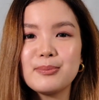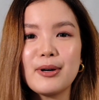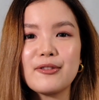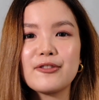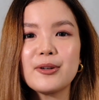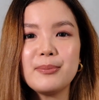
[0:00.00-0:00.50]

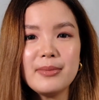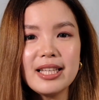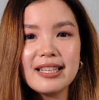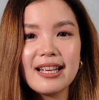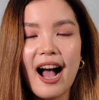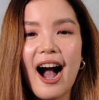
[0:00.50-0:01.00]
but for
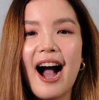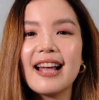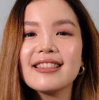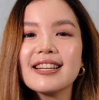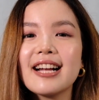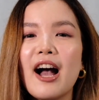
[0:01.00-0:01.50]
me, I
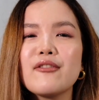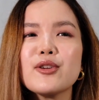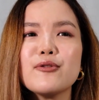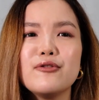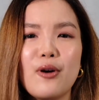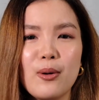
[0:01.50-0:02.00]
like
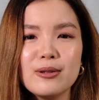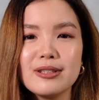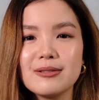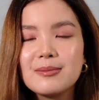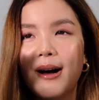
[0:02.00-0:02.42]
having volume.